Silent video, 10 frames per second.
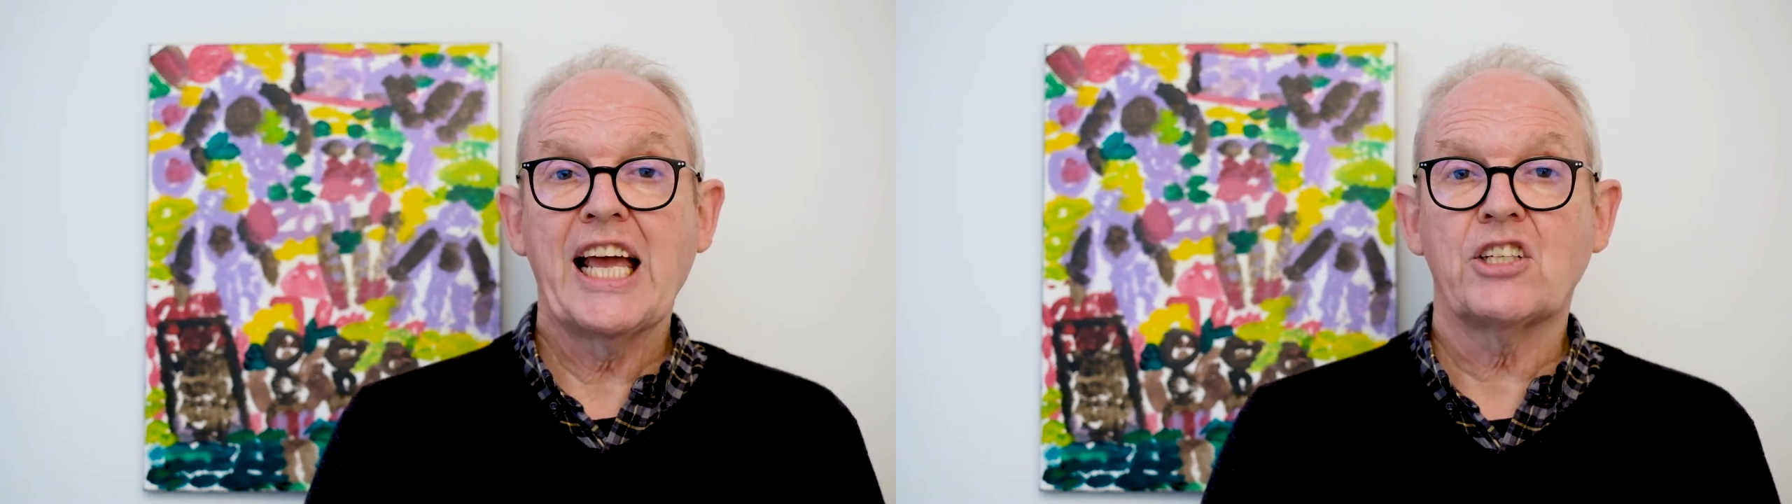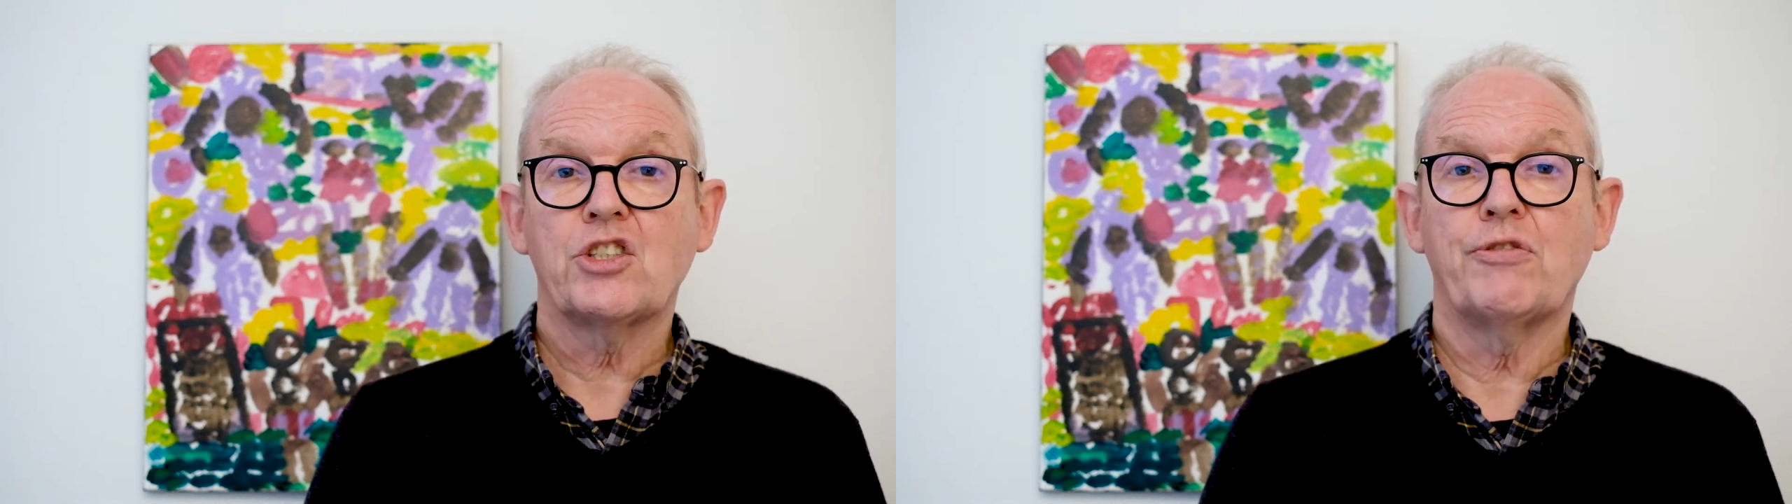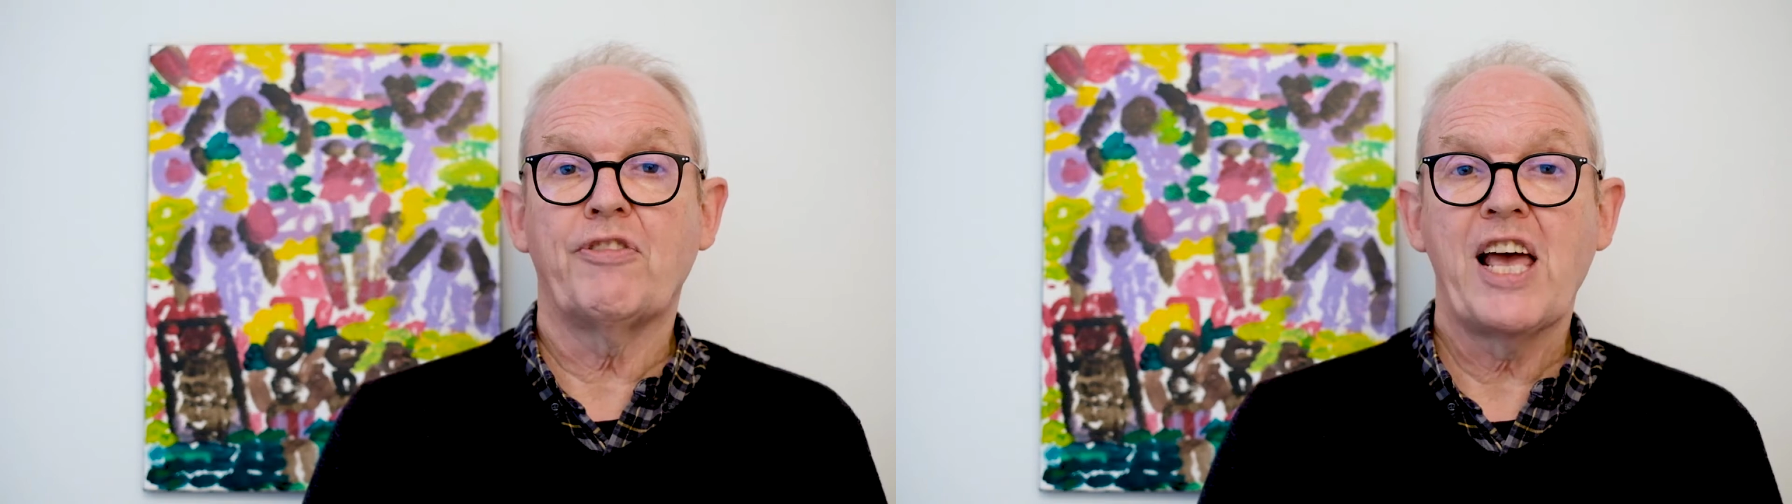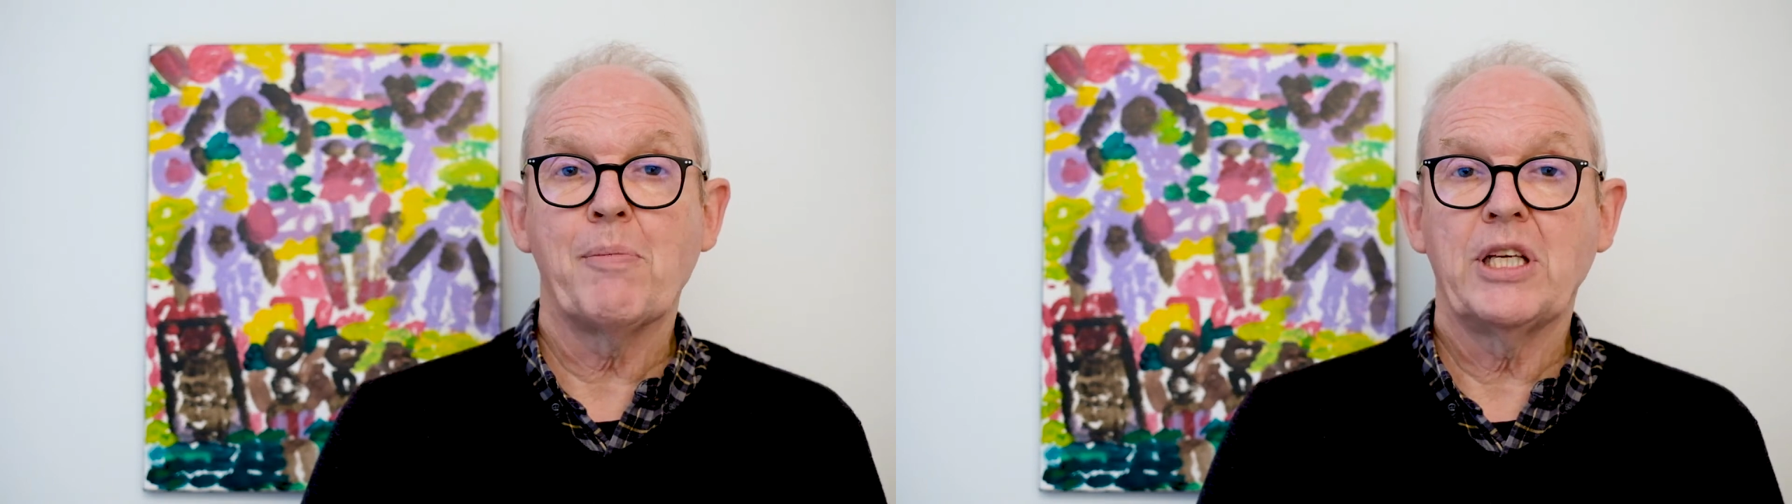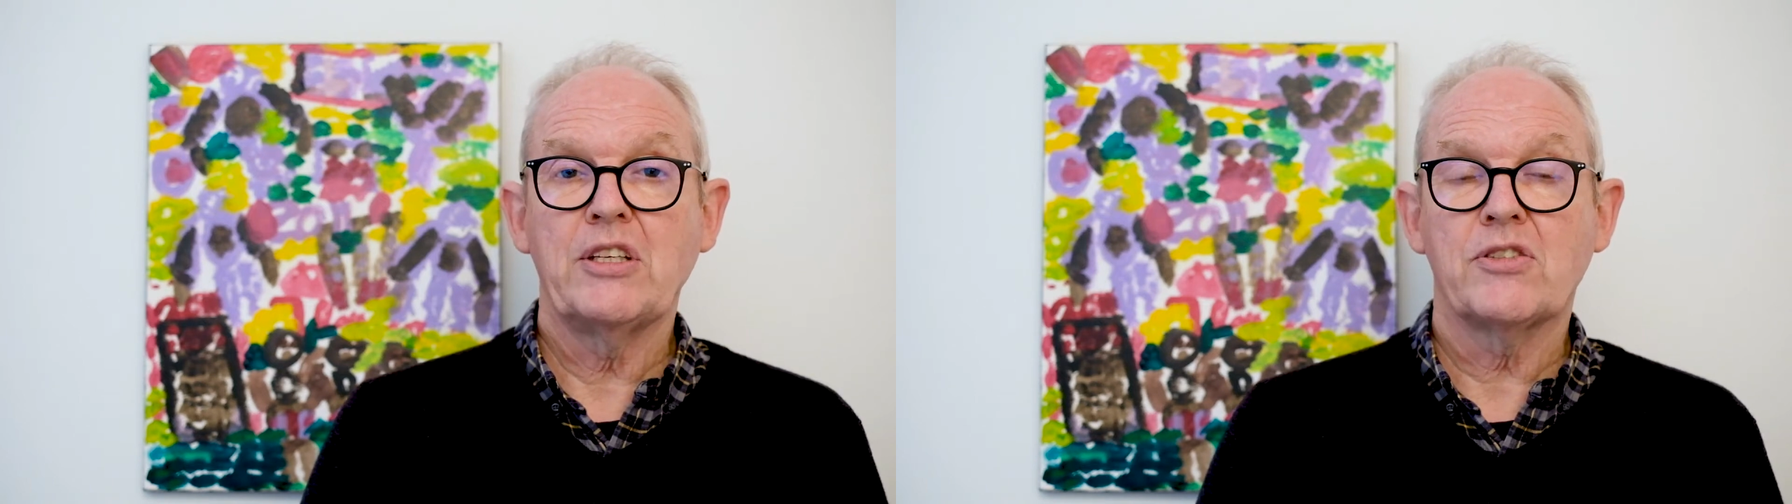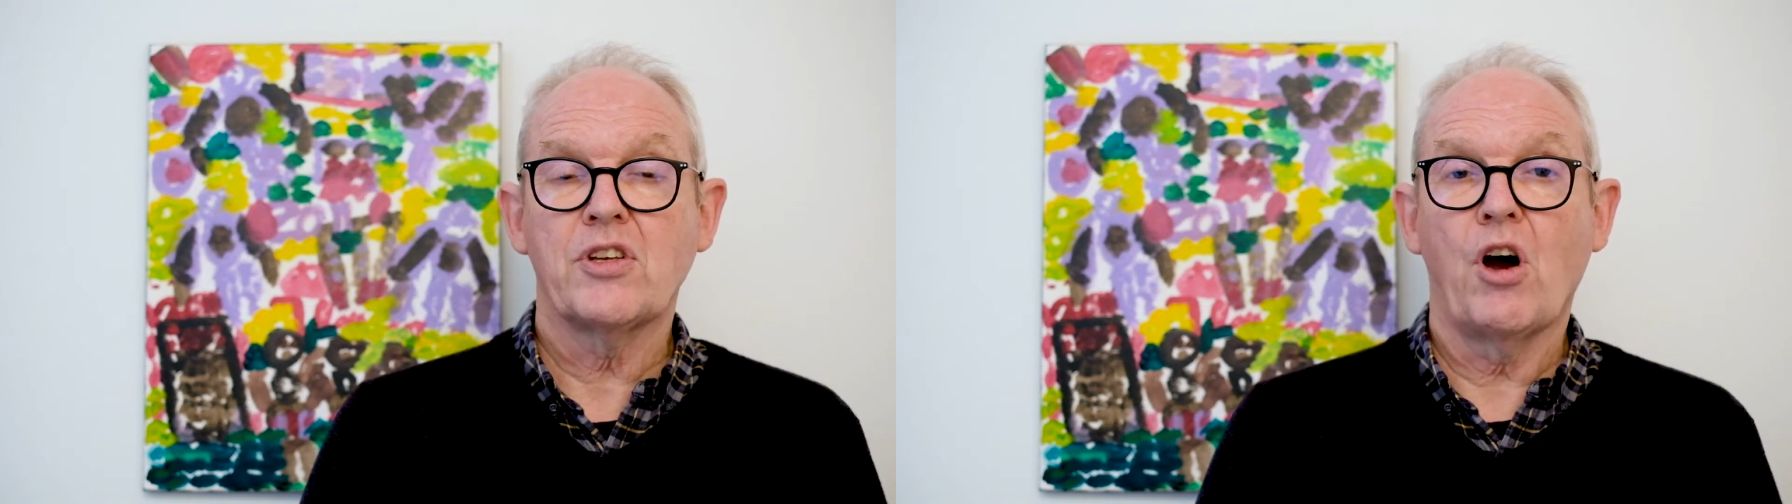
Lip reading: out to families